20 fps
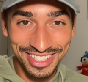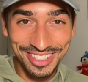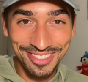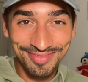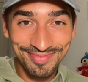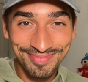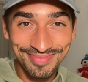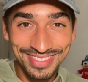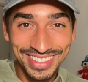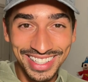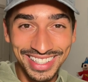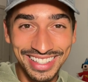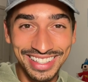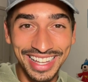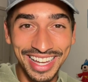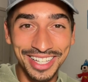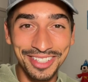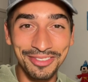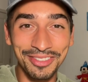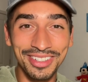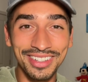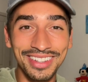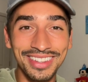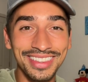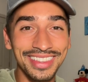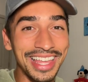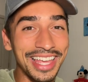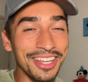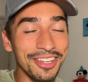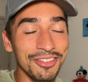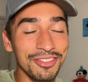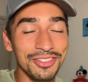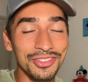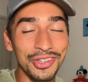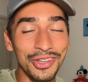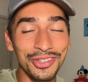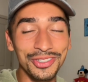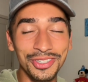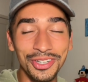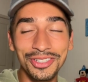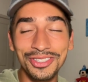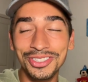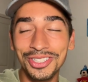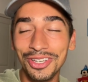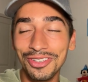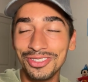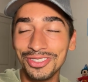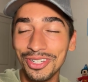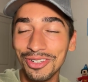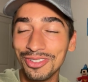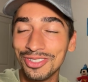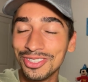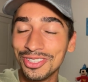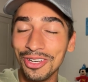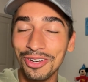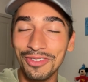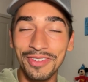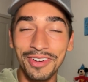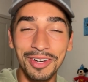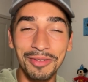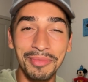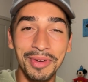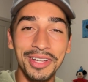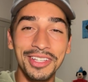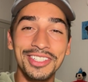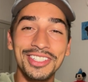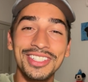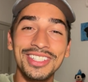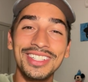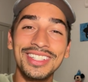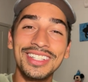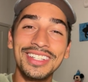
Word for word: you in the next one. Thank you so very much.